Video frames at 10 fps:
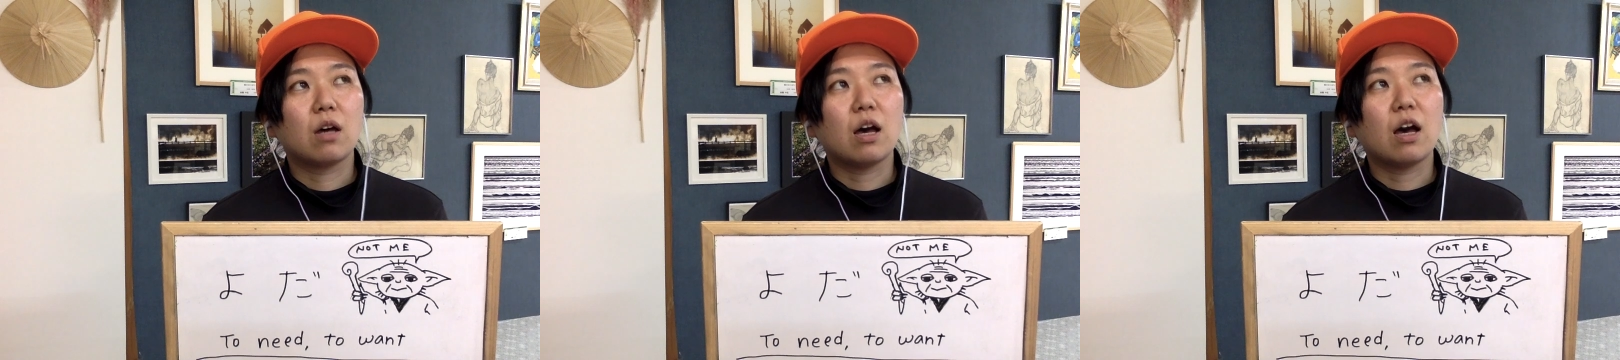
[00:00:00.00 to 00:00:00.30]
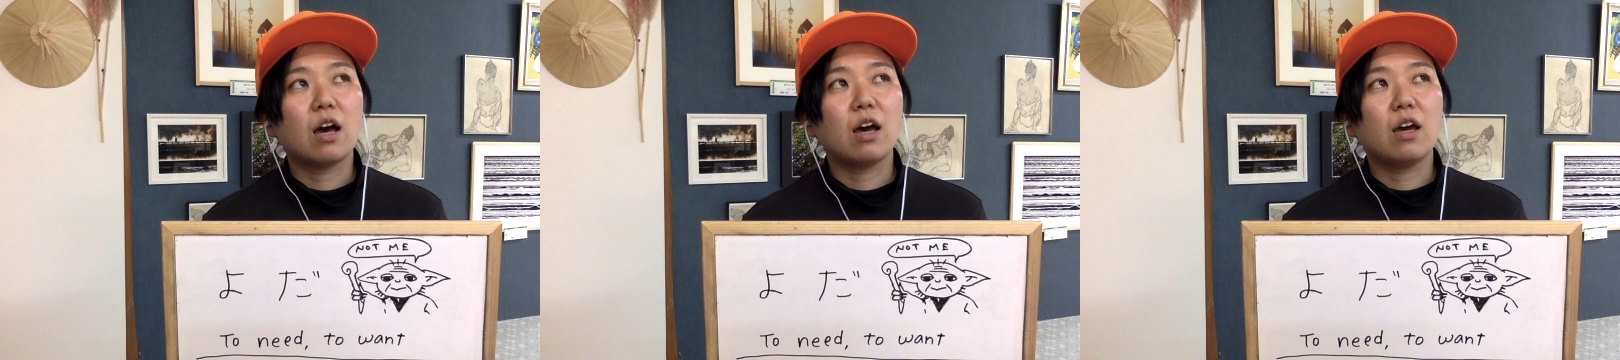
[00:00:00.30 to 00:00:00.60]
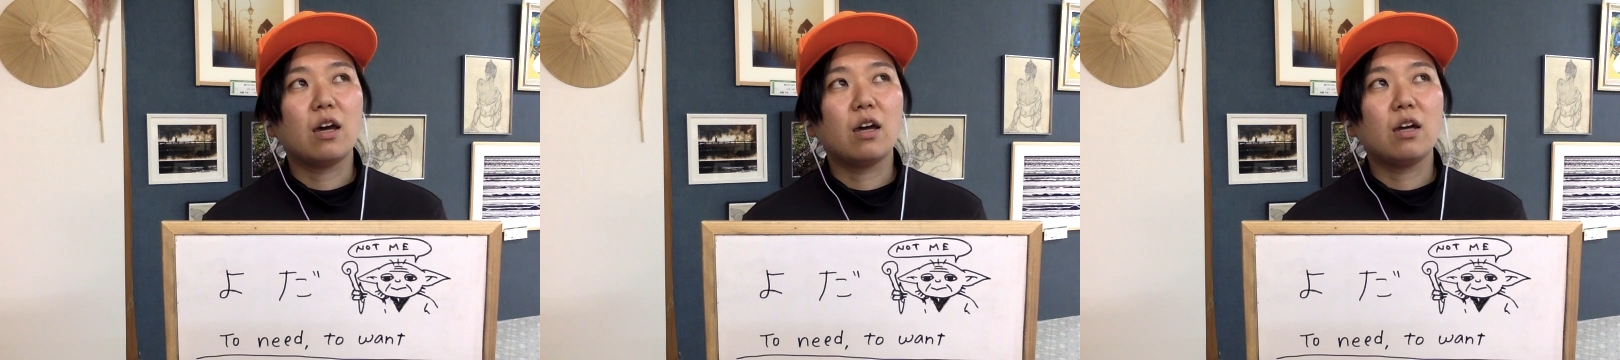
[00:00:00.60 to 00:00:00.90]

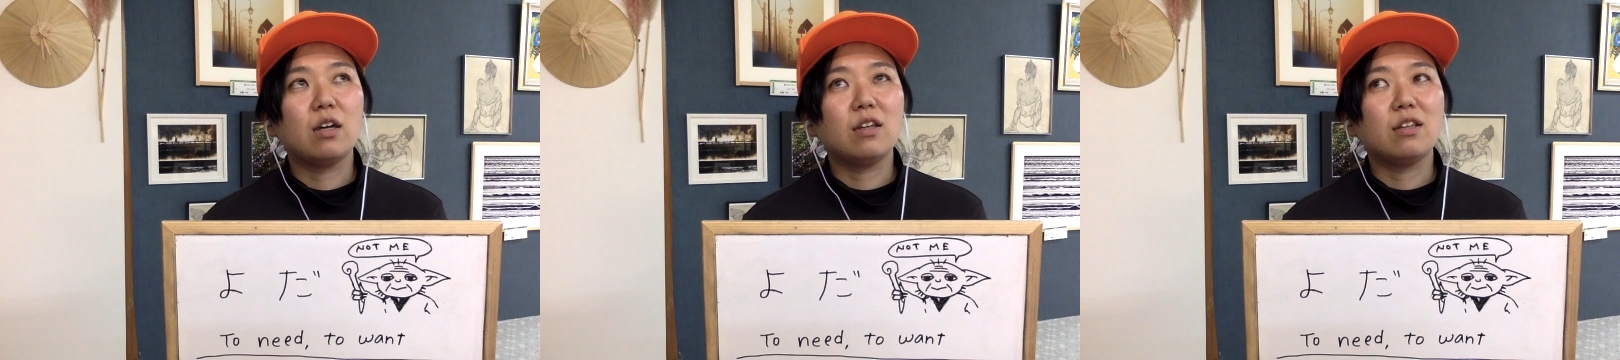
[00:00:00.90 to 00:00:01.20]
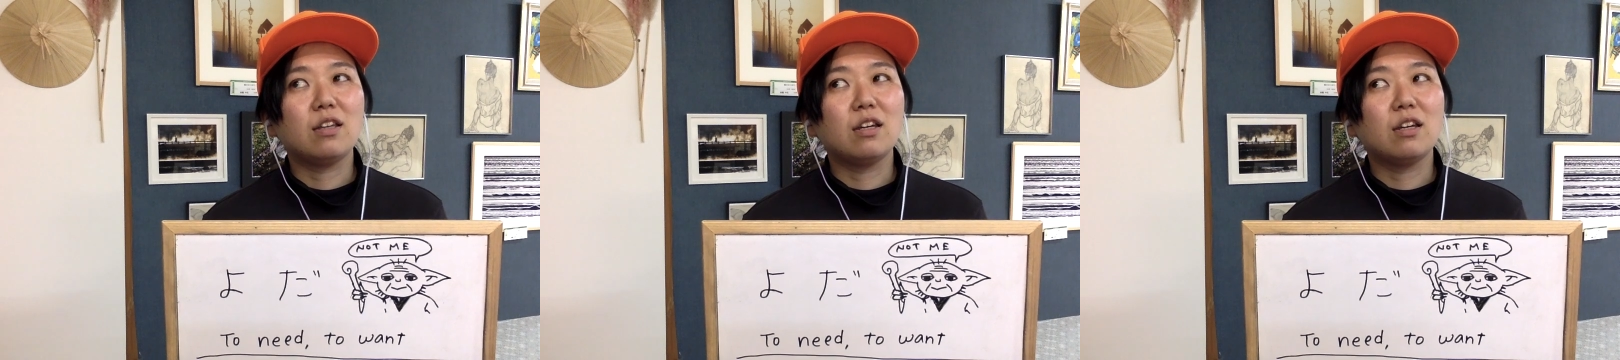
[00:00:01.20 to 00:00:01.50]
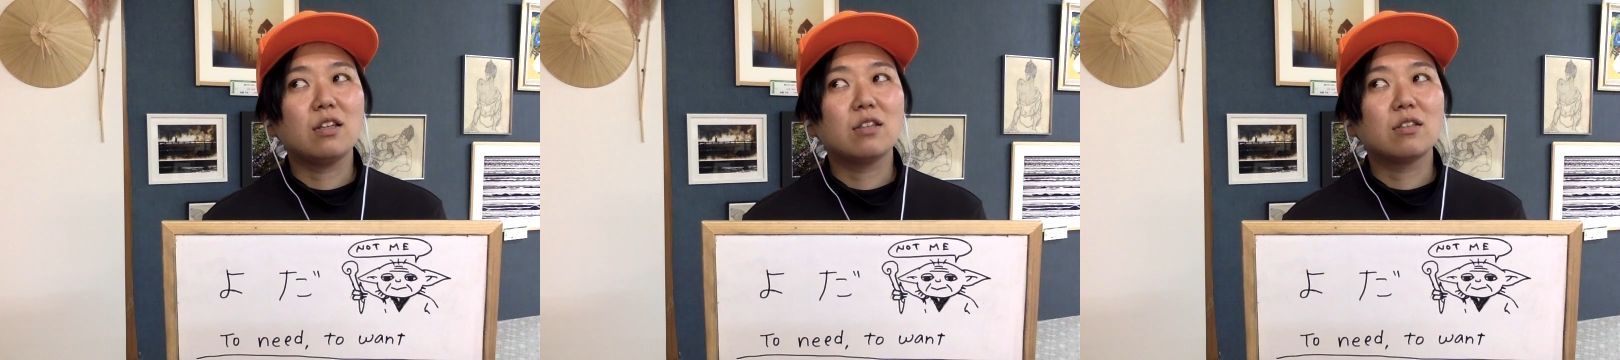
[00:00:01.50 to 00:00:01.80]
I
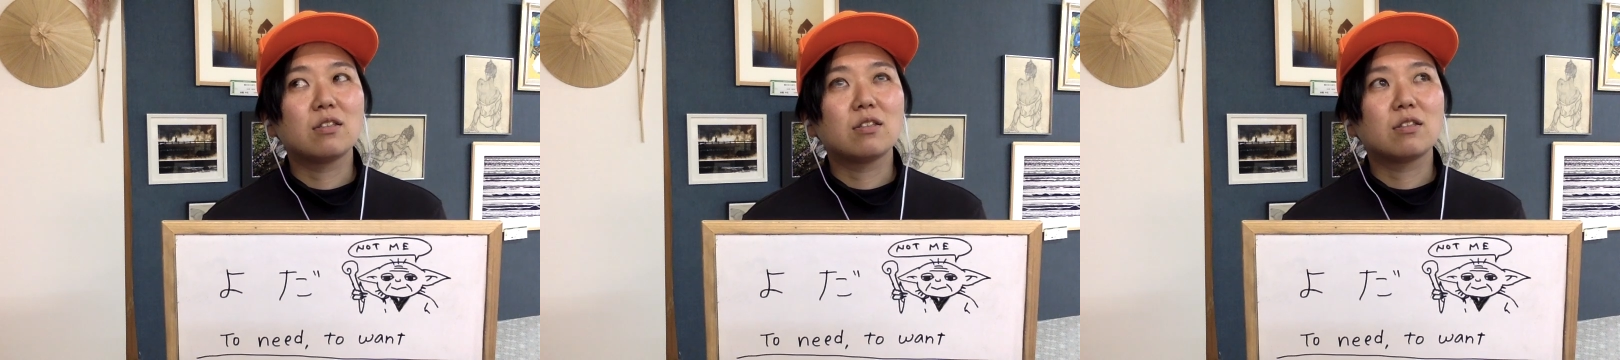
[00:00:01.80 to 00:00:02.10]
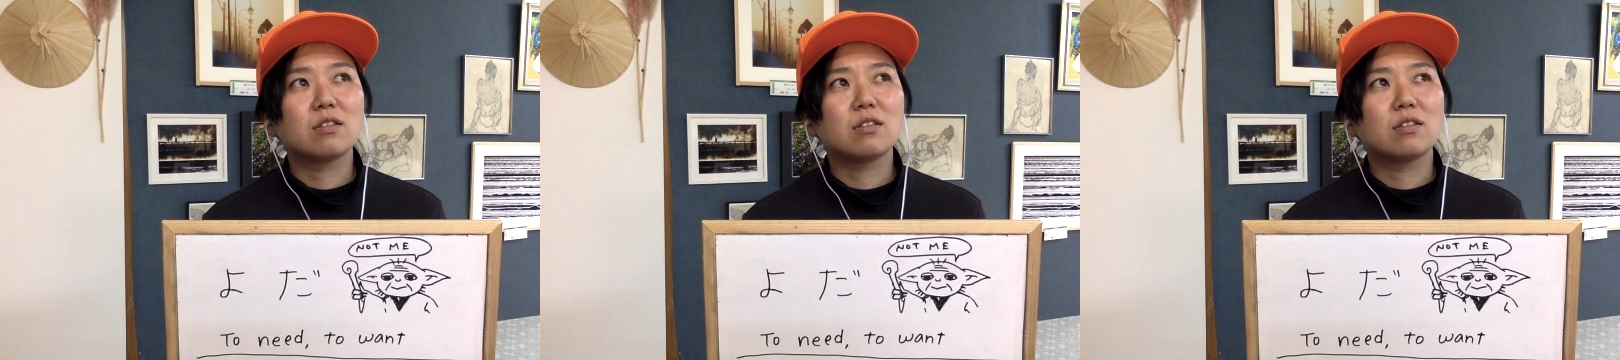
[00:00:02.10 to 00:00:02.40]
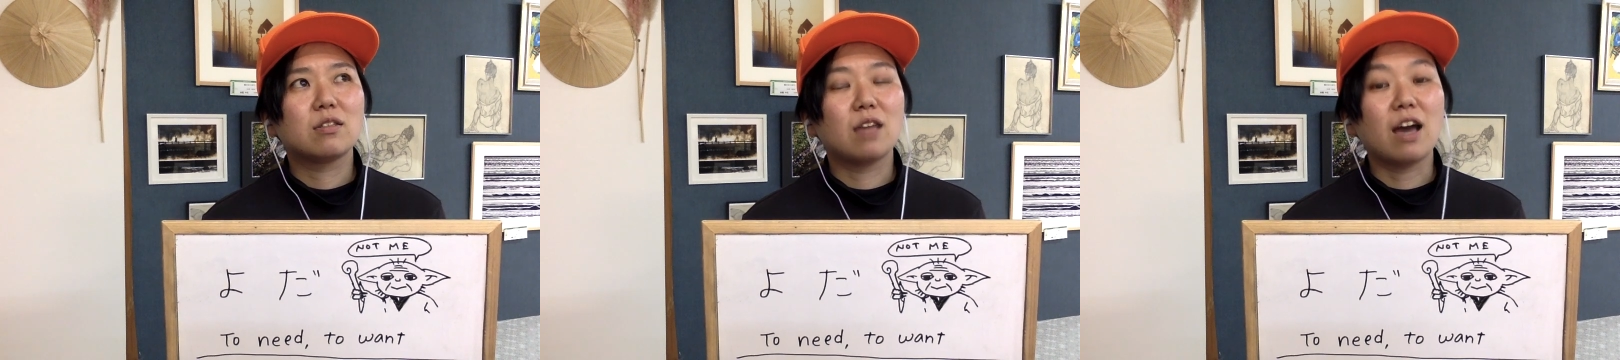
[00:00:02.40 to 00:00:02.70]
need
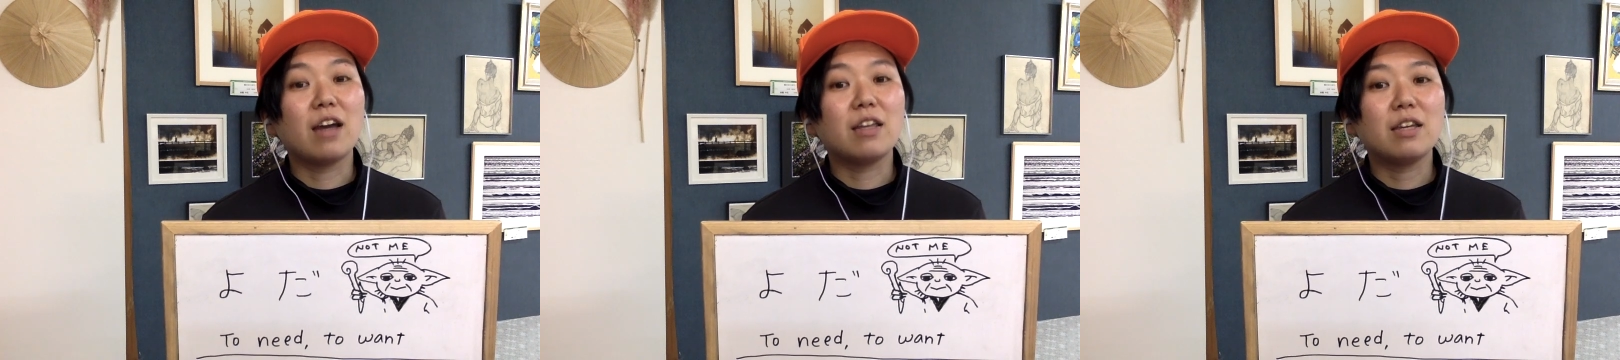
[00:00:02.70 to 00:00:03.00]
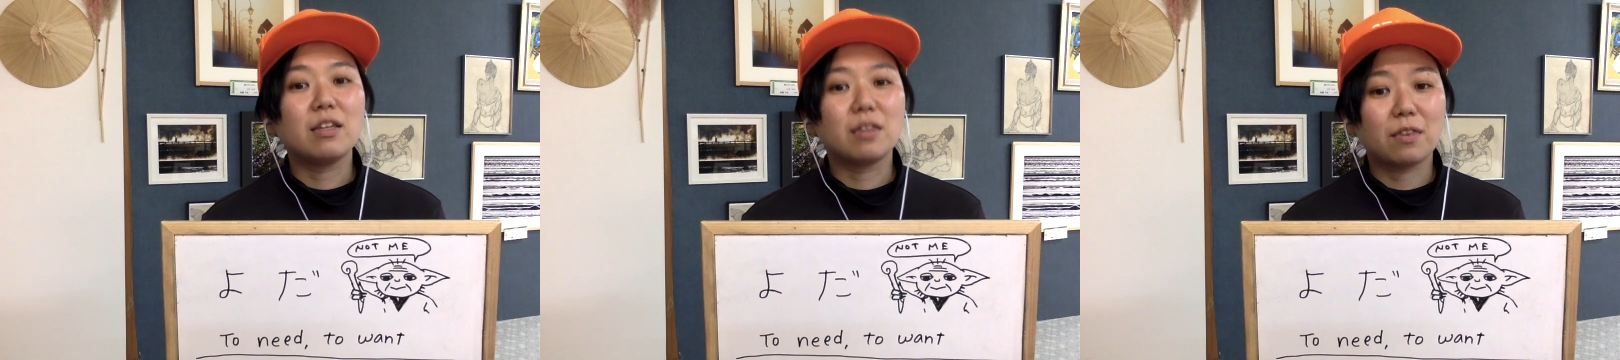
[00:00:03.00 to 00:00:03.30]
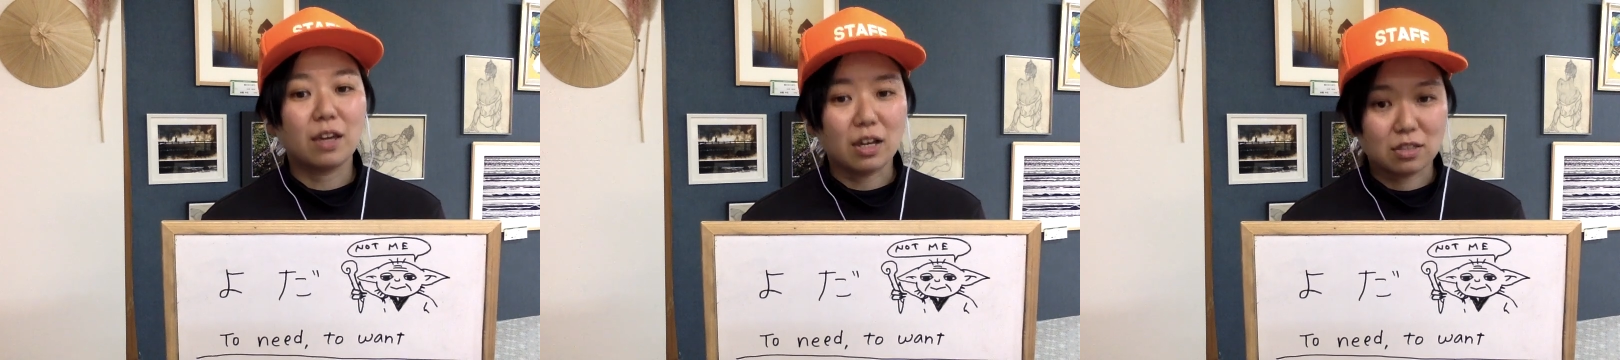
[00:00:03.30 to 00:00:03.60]
I
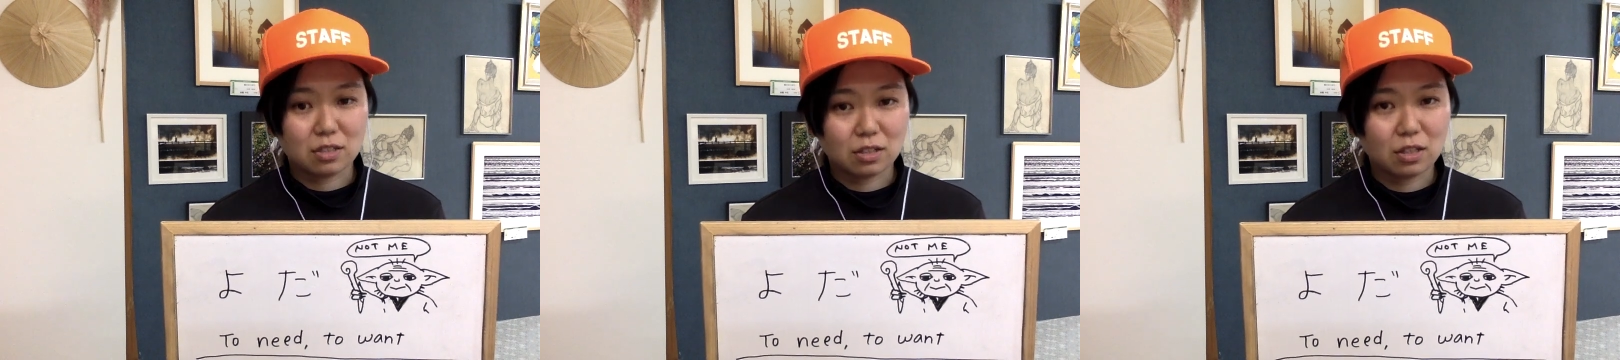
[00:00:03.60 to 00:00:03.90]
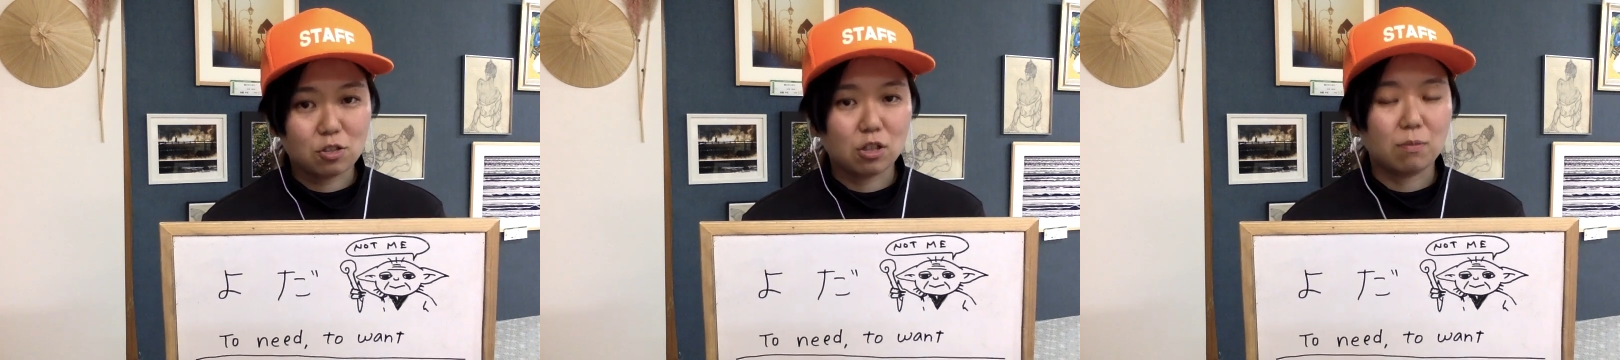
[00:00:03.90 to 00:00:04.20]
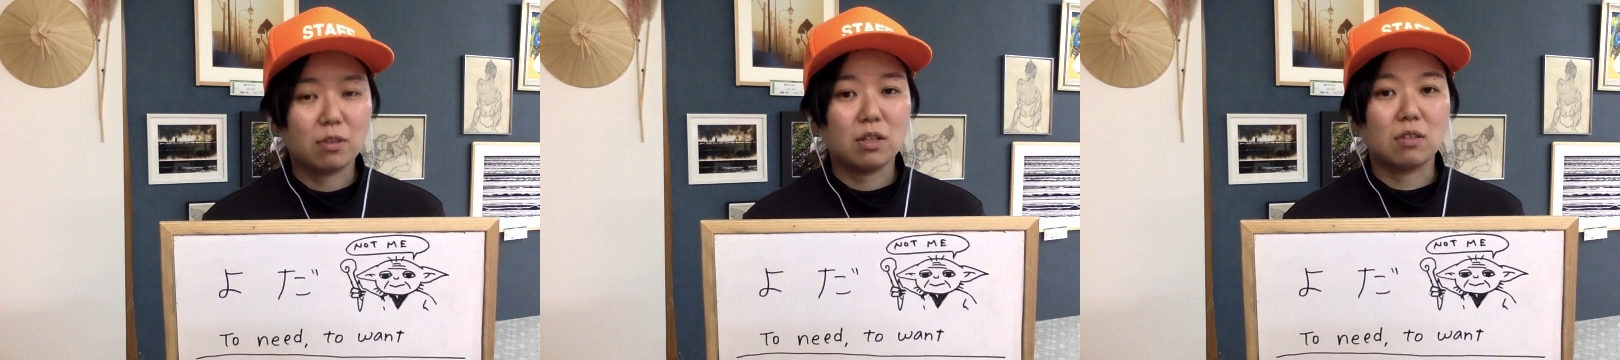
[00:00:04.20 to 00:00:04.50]
need that in
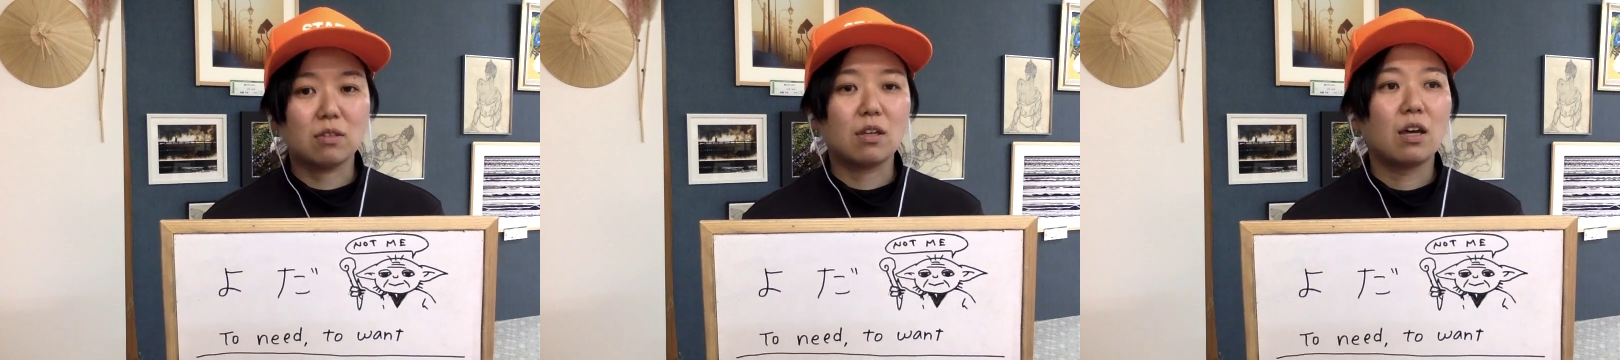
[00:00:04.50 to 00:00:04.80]
Japanese,